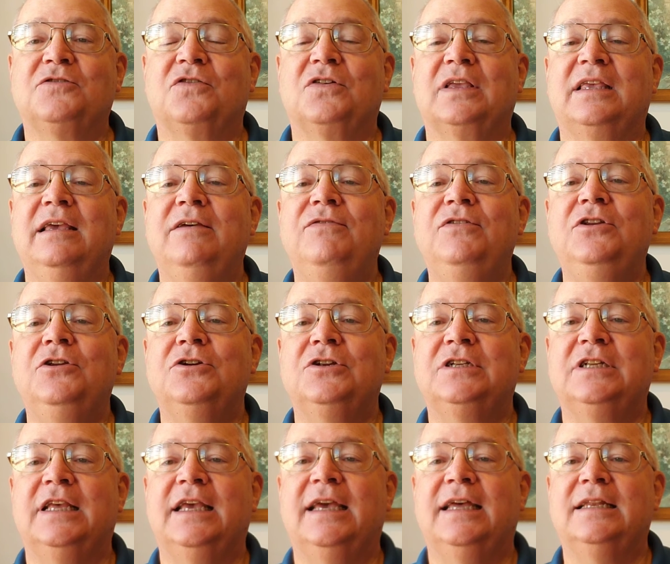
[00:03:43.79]
forgiven your
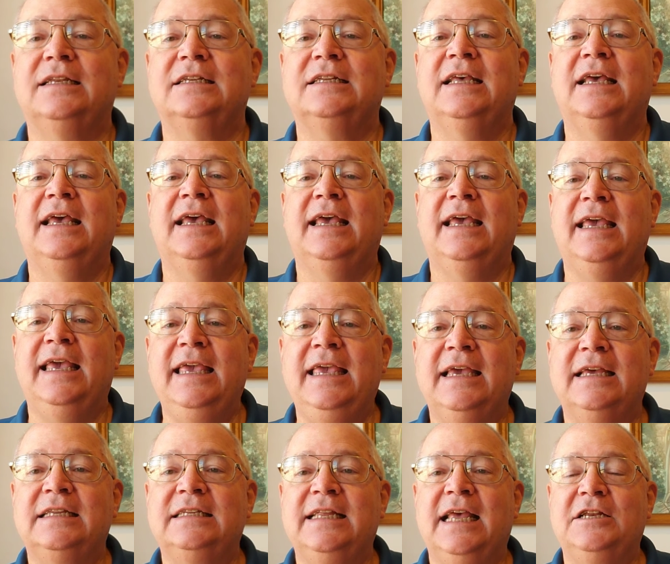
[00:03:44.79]
sins, he
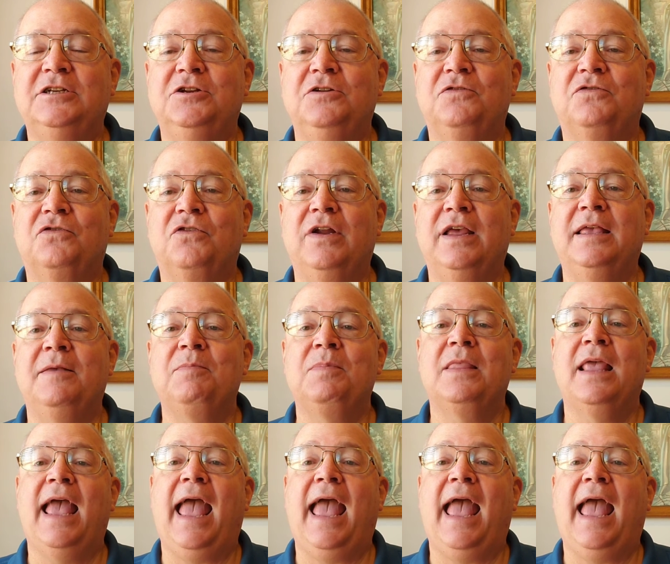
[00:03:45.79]
has set you free,